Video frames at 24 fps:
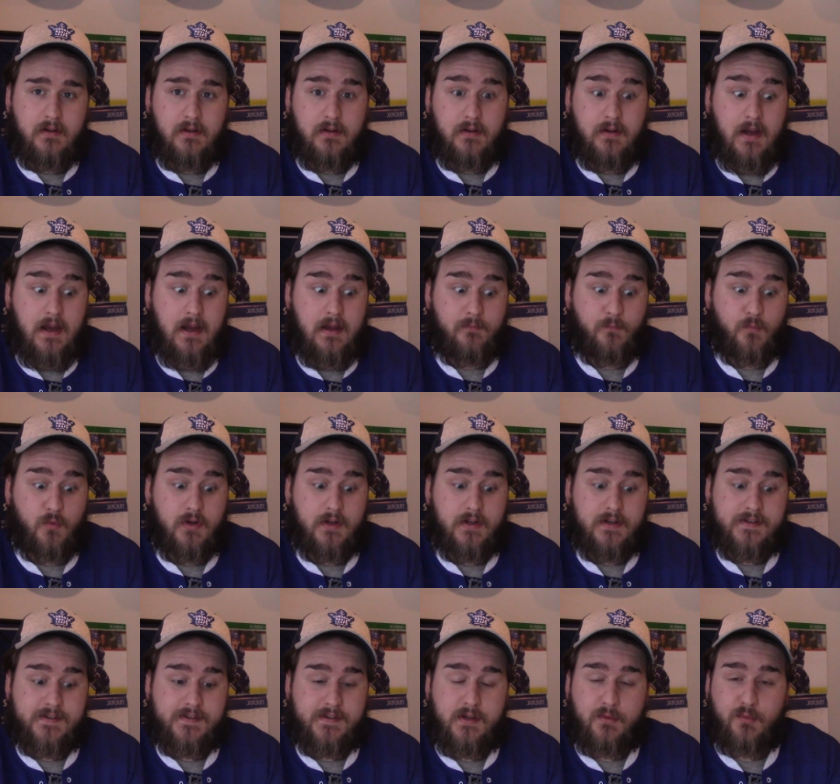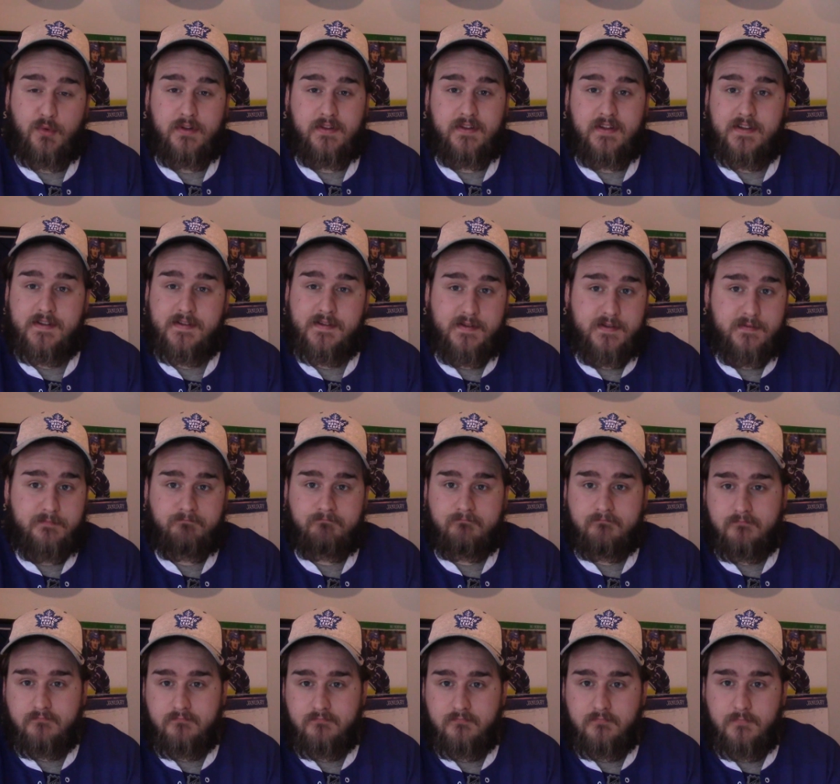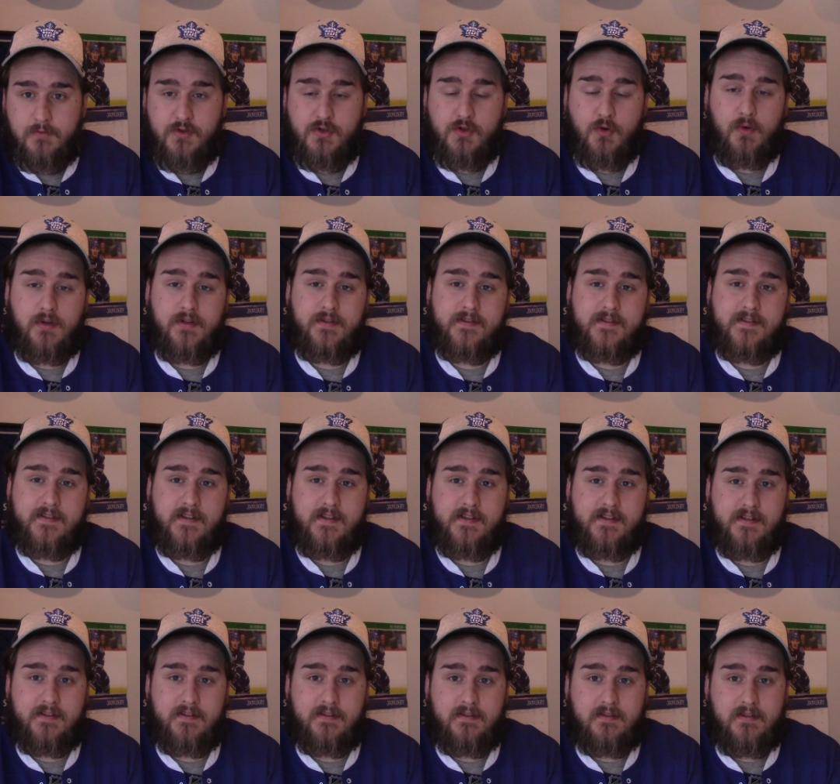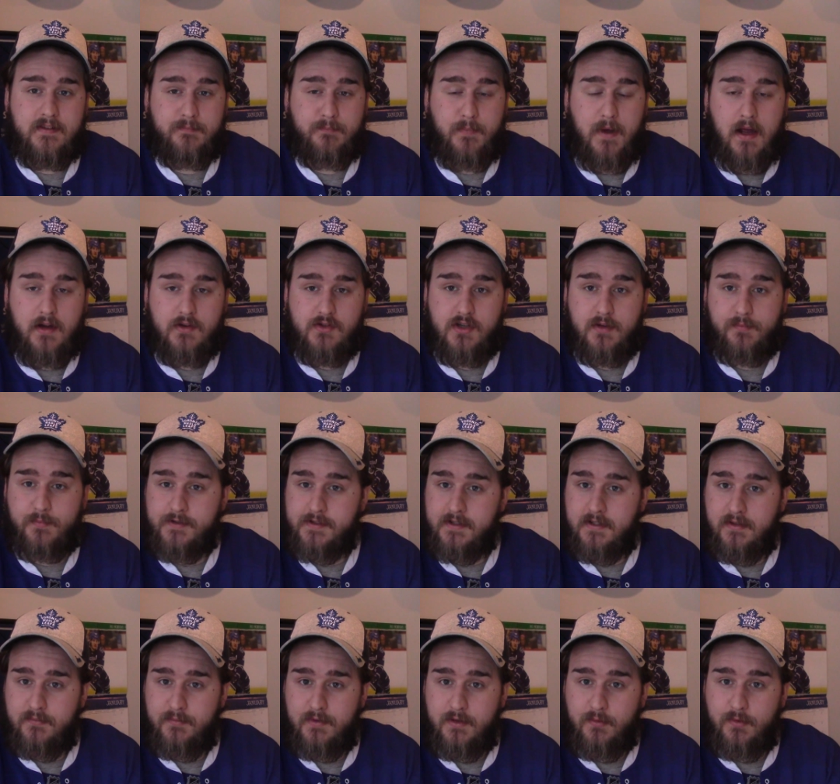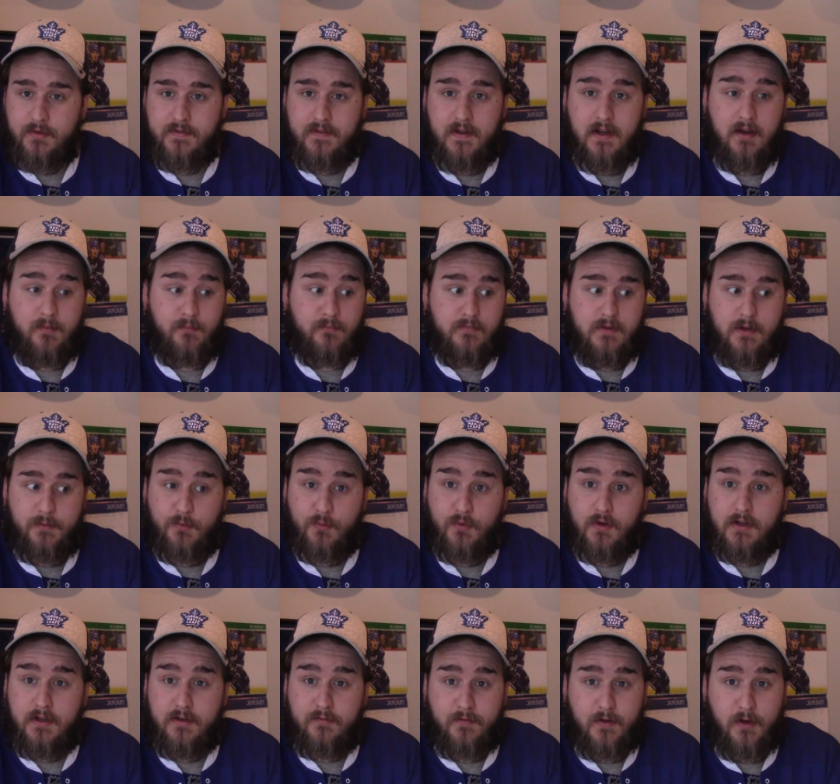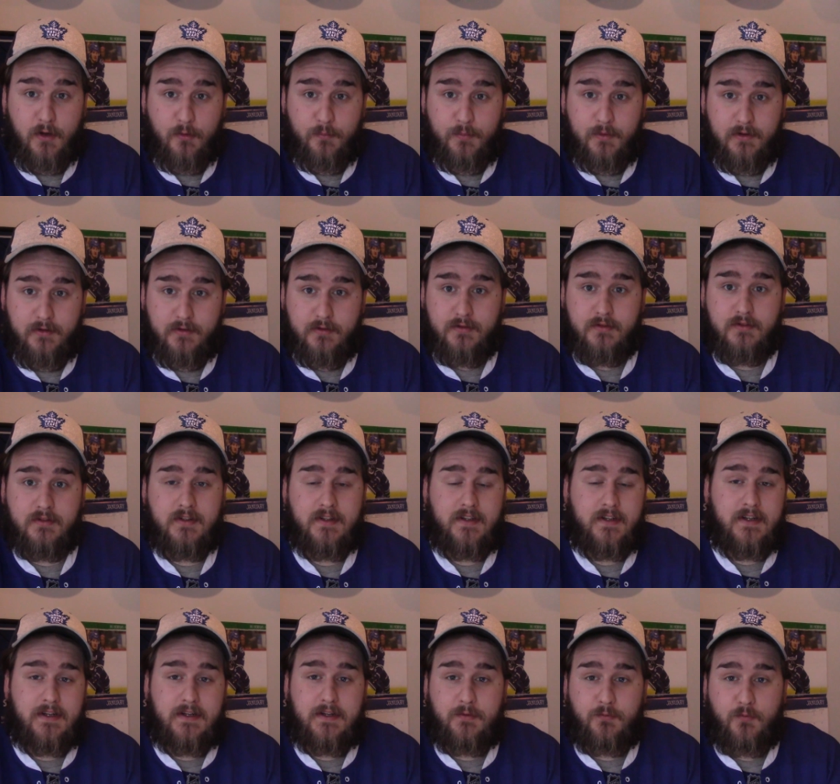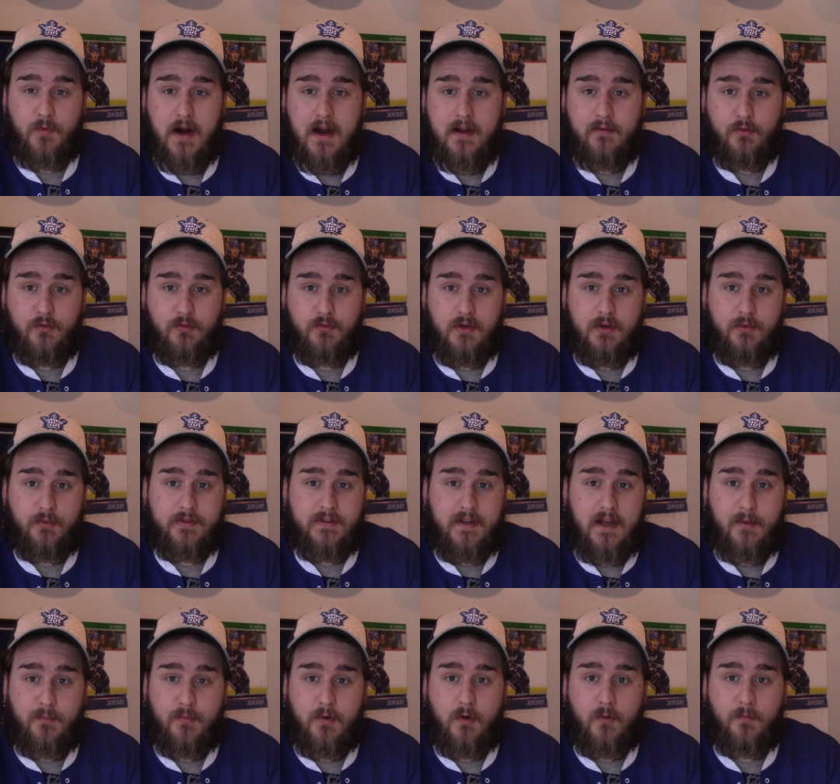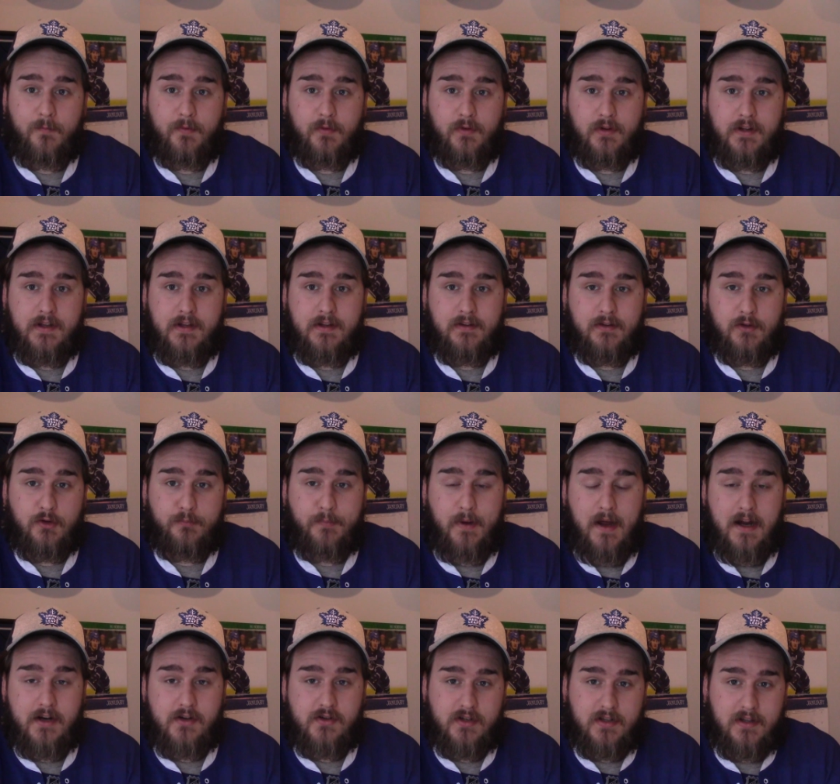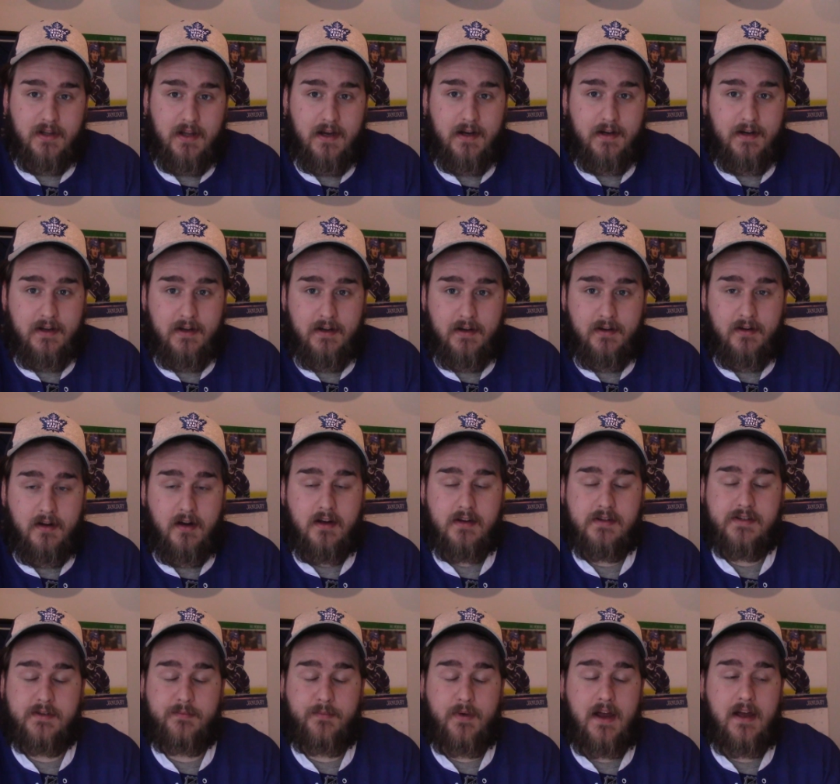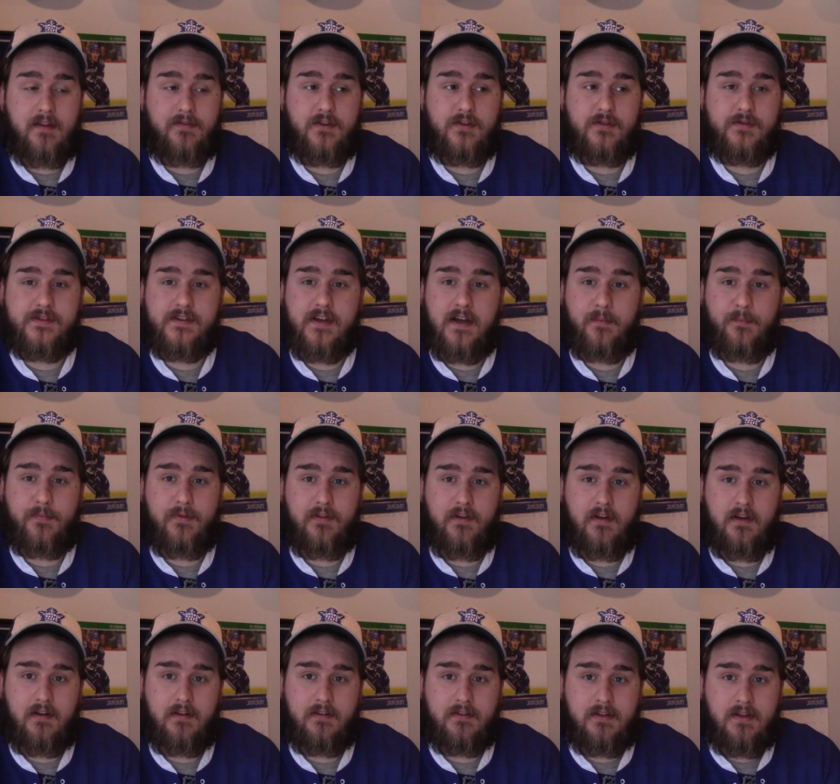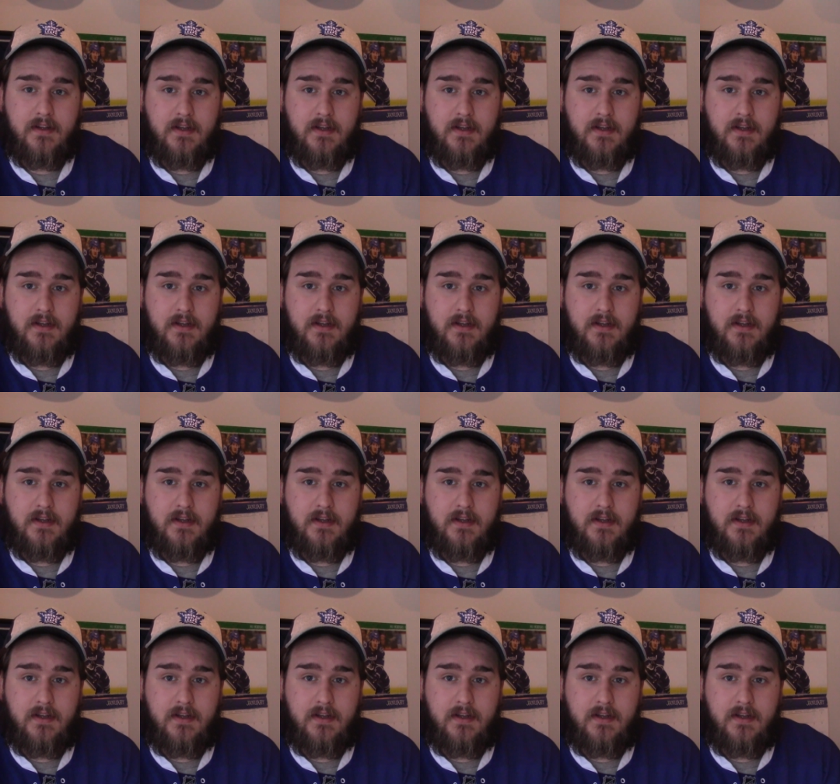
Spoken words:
and we're going to see what this shortened season matchup is going to be with them. Maybe we're going to develop a little rivalry with them, hopefully, a little Patrick Laine, Austin Matthews type thing.